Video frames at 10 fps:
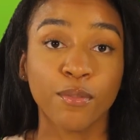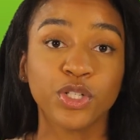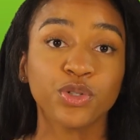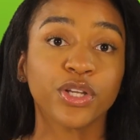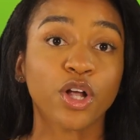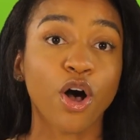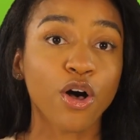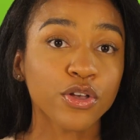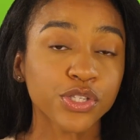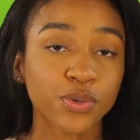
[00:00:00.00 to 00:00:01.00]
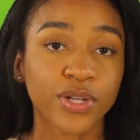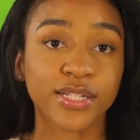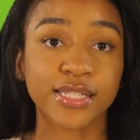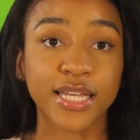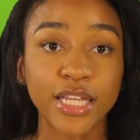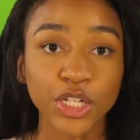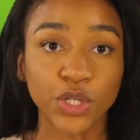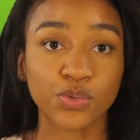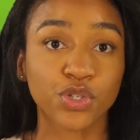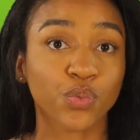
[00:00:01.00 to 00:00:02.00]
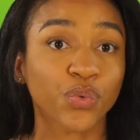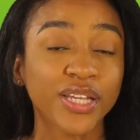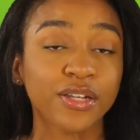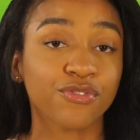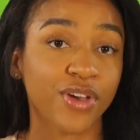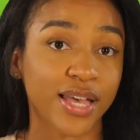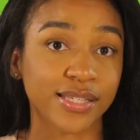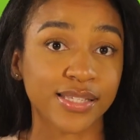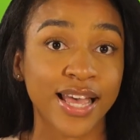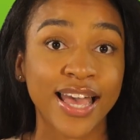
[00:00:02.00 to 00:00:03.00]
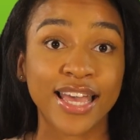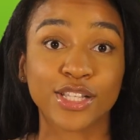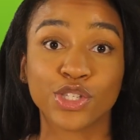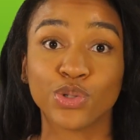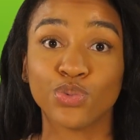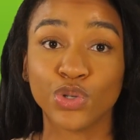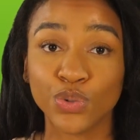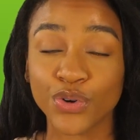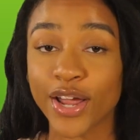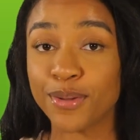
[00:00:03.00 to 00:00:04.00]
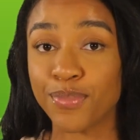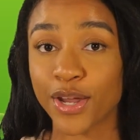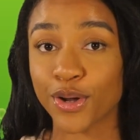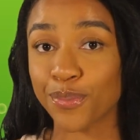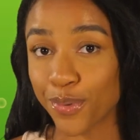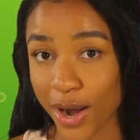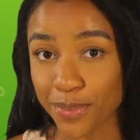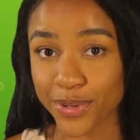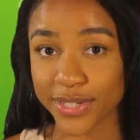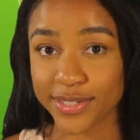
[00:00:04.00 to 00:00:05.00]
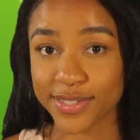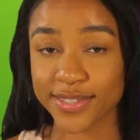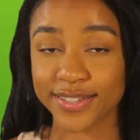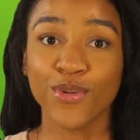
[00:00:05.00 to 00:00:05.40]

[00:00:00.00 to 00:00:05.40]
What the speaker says: but you can also continue to reinvest into newer and better properties,